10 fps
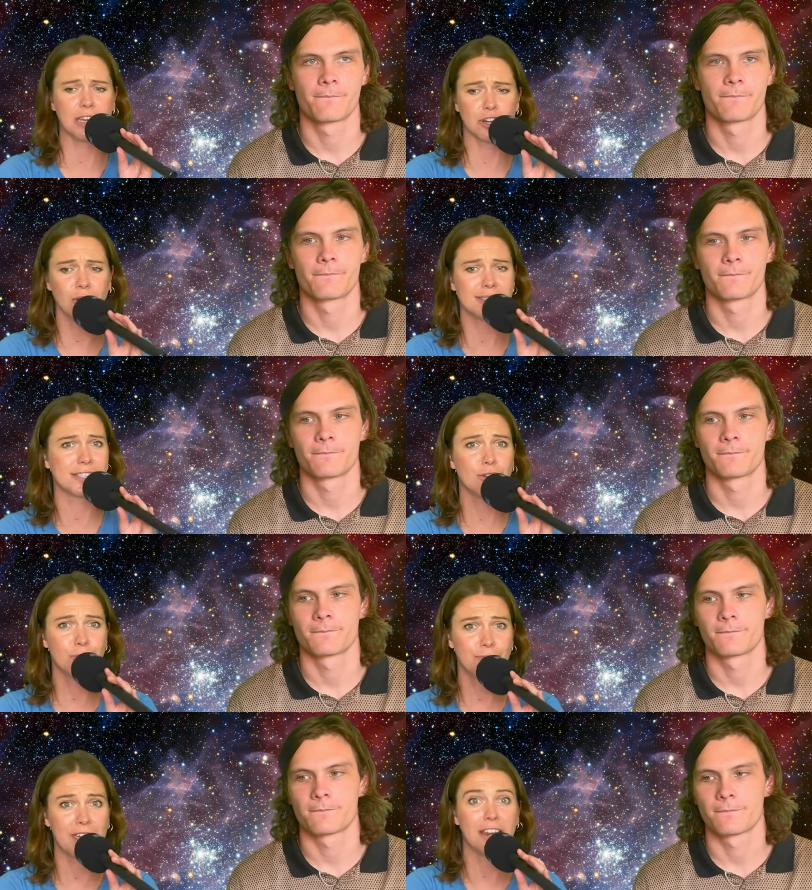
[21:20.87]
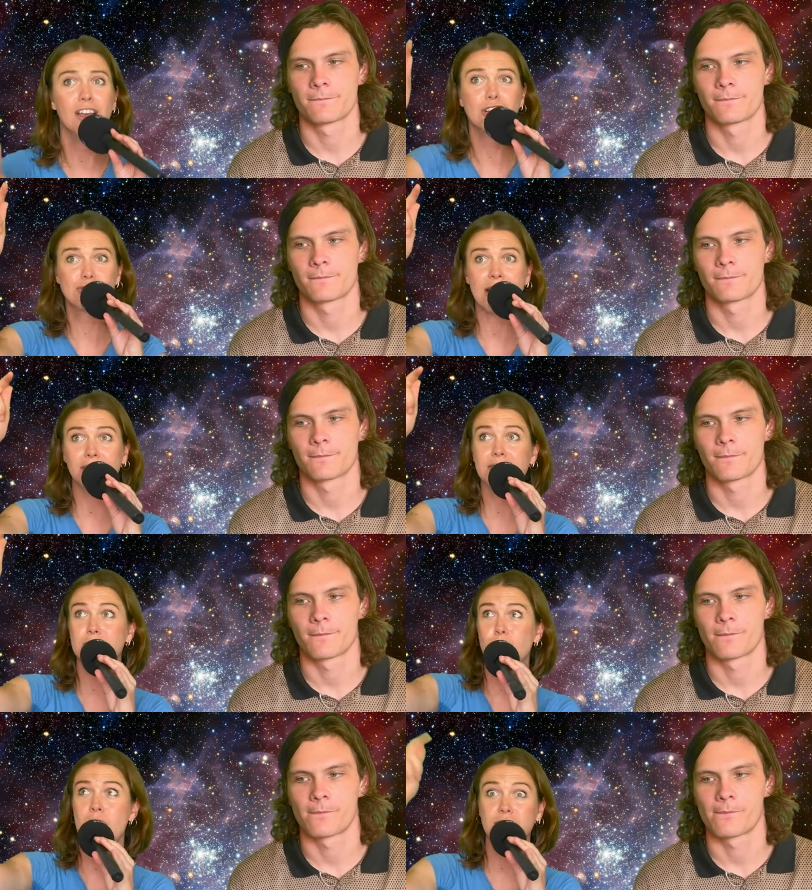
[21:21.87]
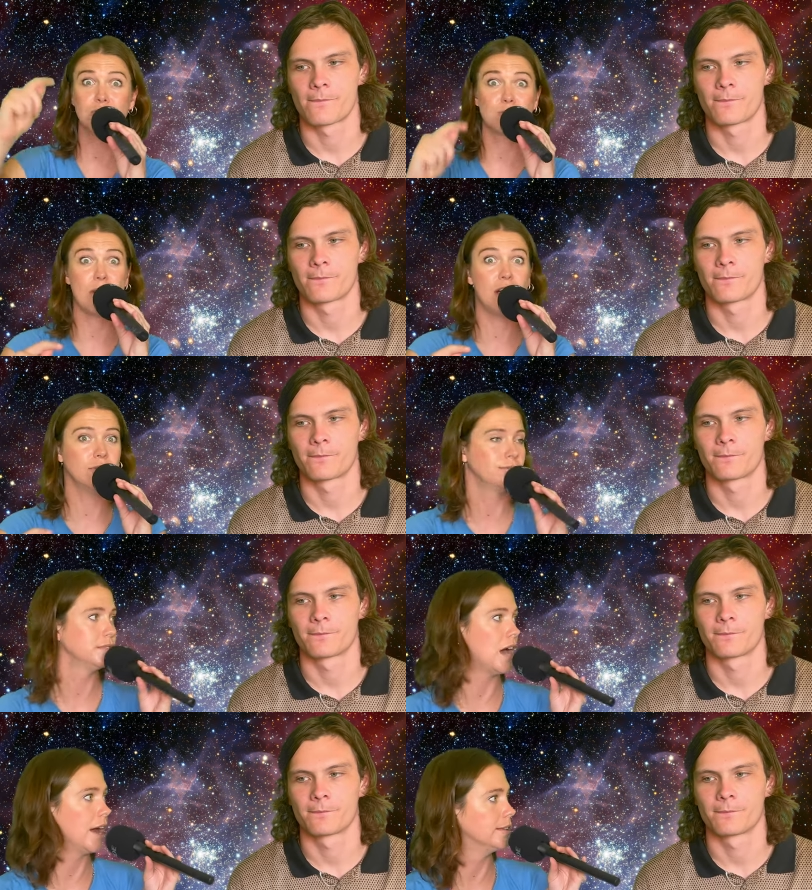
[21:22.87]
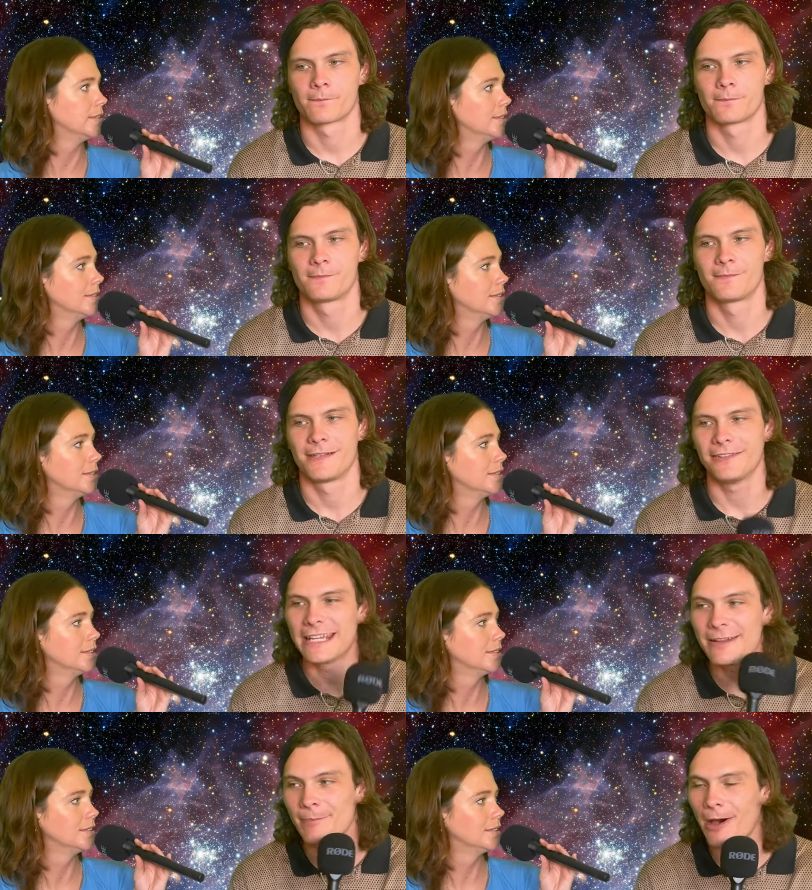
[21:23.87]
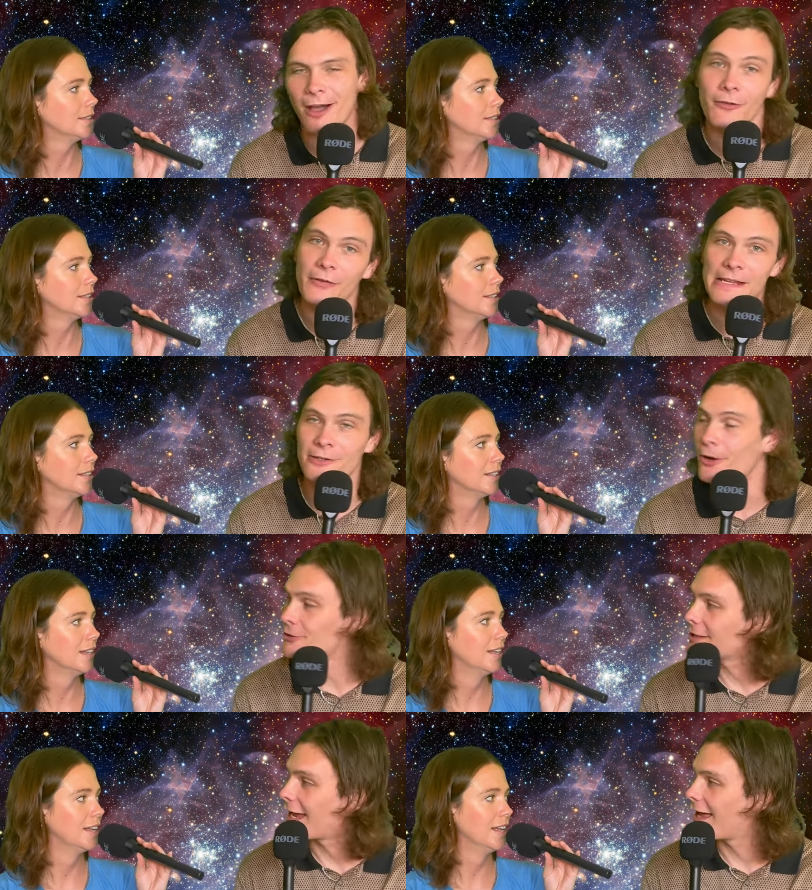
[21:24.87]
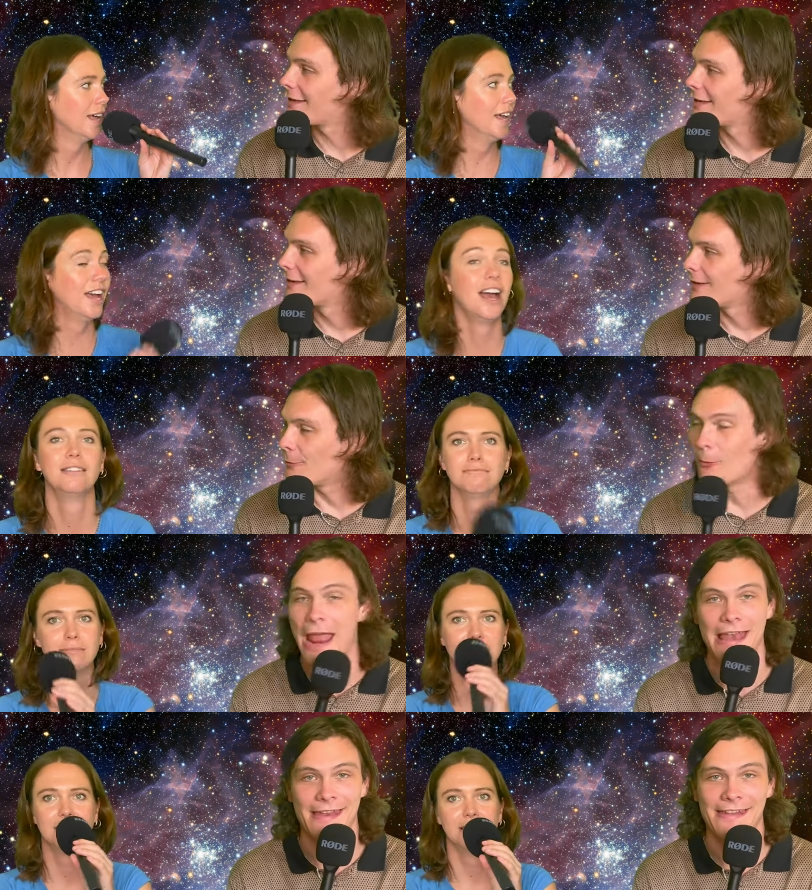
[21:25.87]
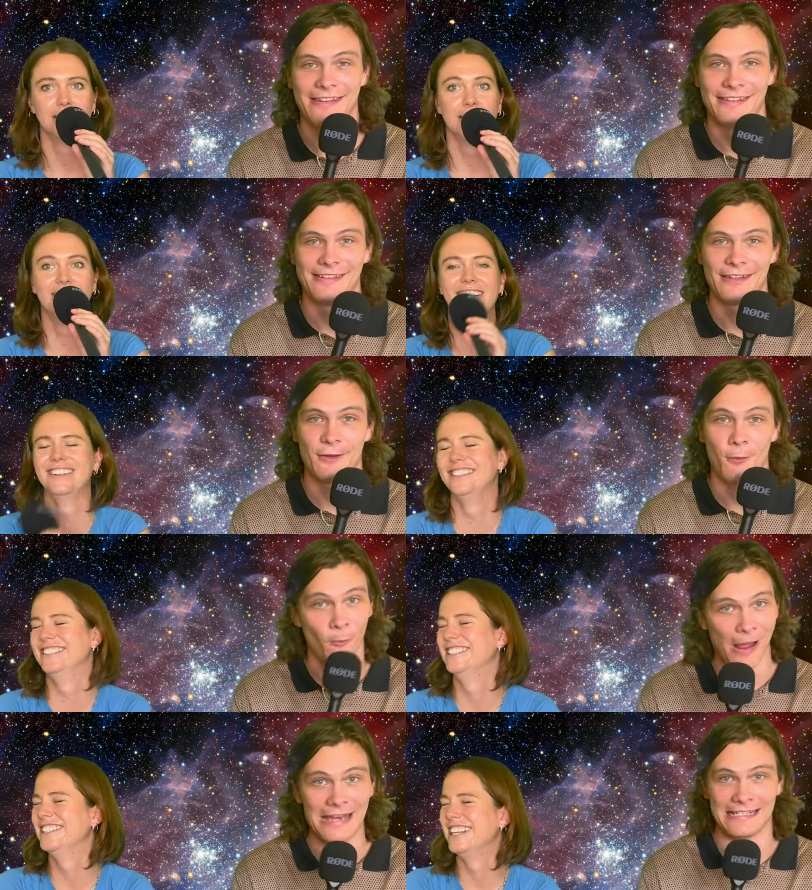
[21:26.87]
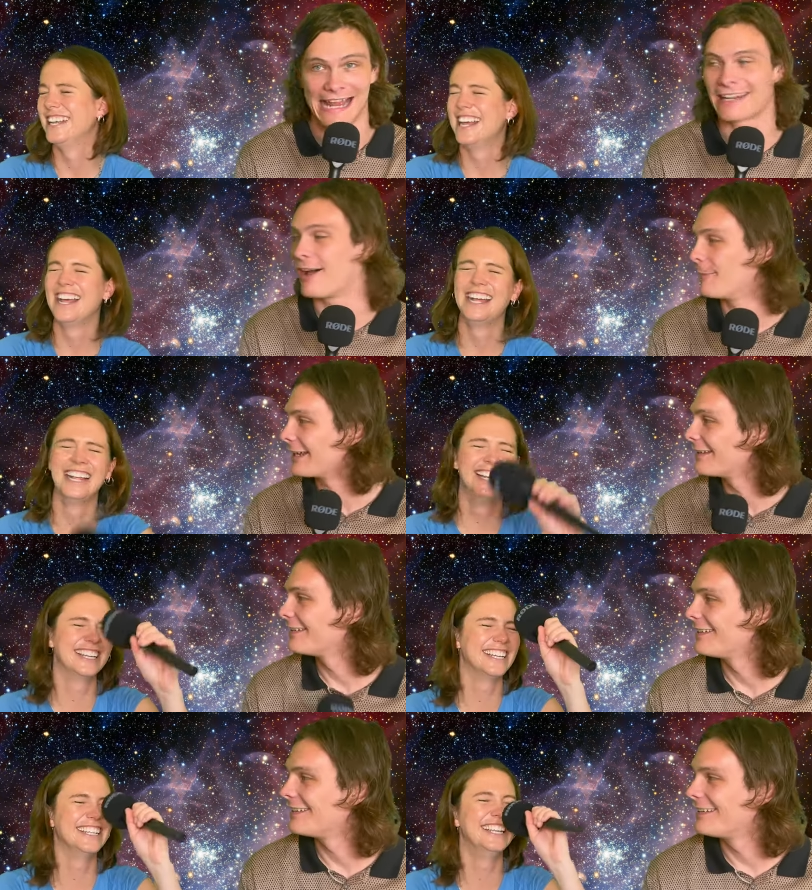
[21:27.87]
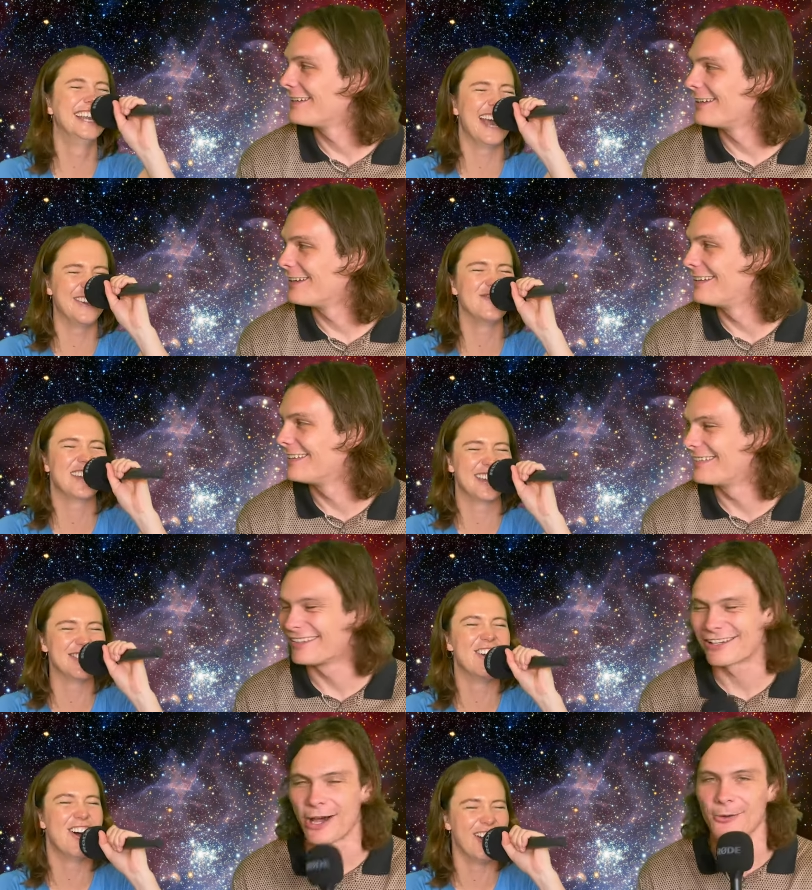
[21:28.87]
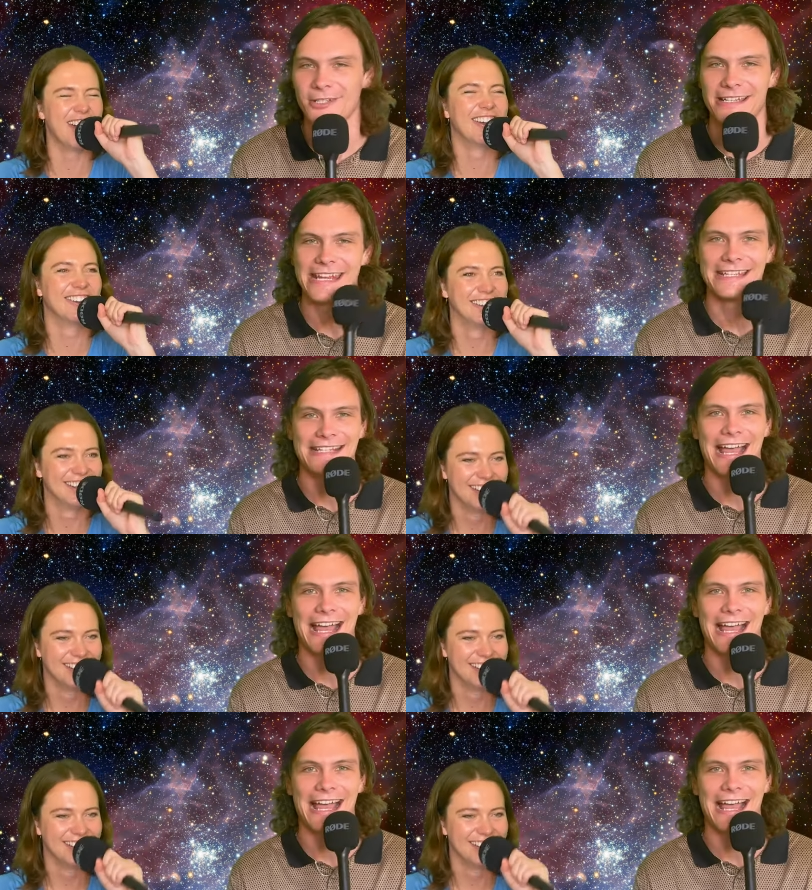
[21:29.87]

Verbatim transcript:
Speaker 1: like not a single feat. Track list one to twelve, none.
Speaker 2: Linkin Park feat Doja Cat. When? When is that coming? Let me know. The culture needs